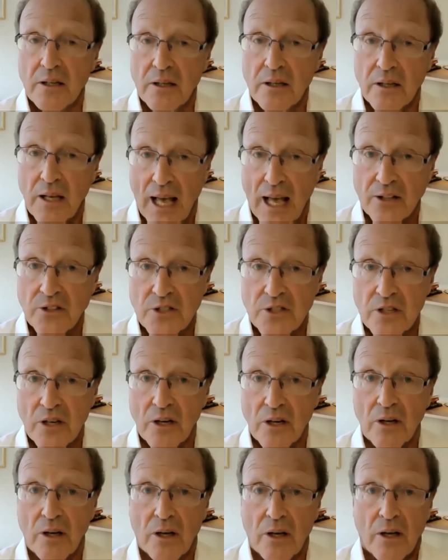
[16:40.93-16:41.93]

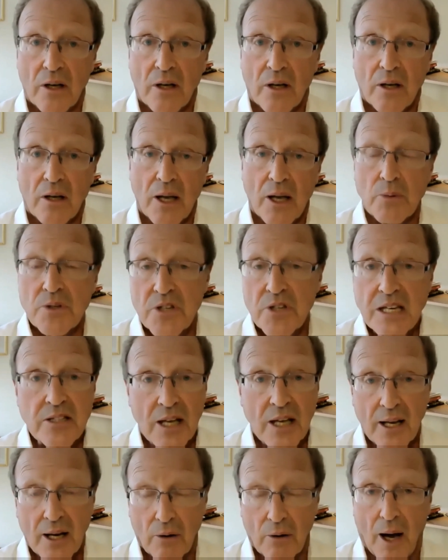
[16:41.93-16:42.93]
cancer. It was eating
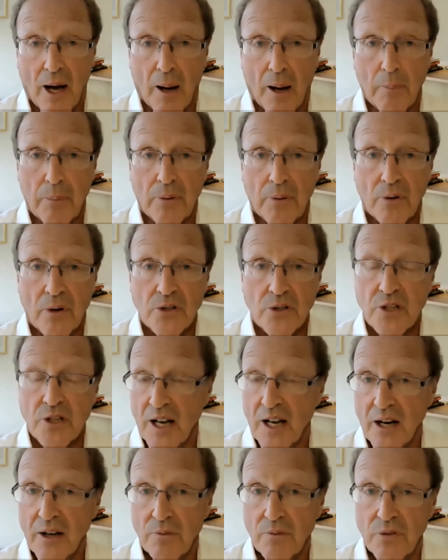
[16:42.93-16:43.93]
her up. She'd
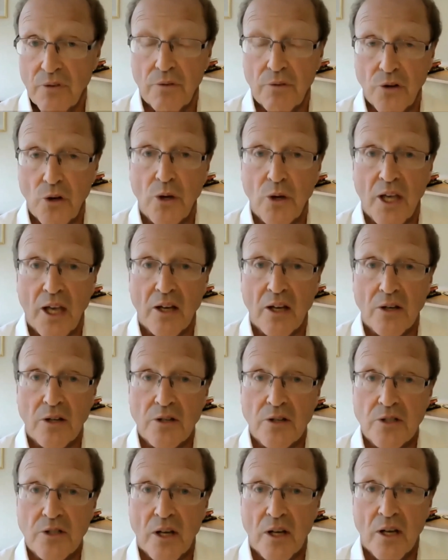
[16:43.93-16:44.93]
had it for a few
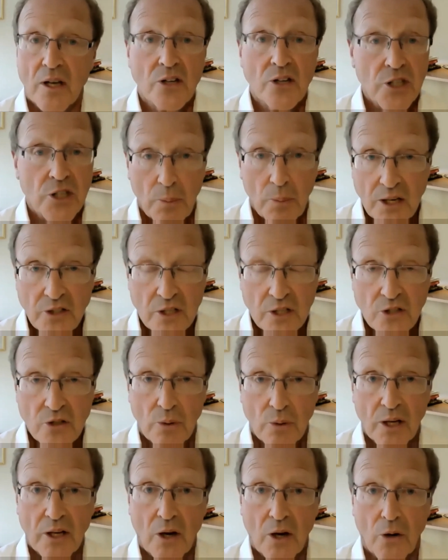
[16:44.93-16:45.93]
years. She went into
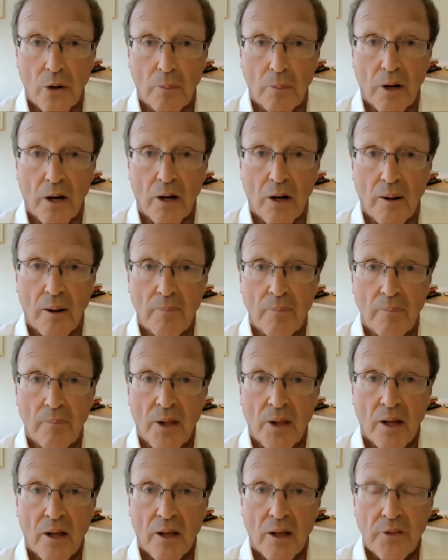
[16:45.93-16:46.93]
a coma.
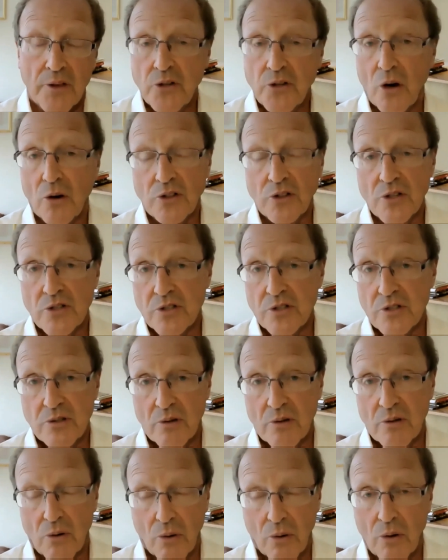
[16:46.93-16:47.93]
The
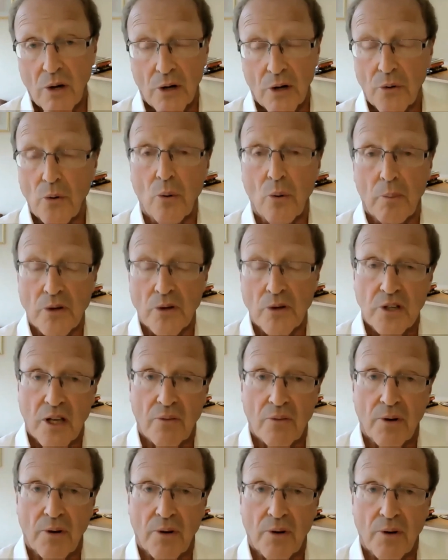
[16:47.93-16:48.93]
doctors had
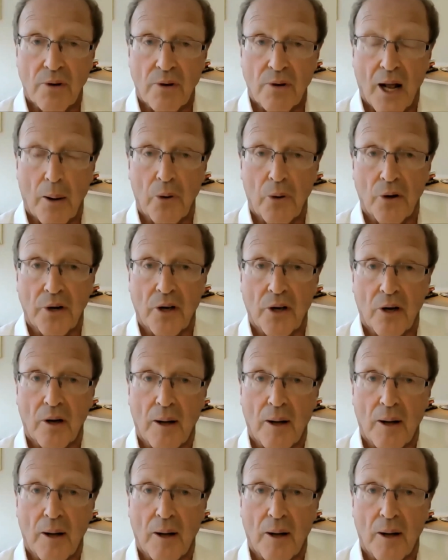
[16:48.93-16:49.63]
almost given up on her.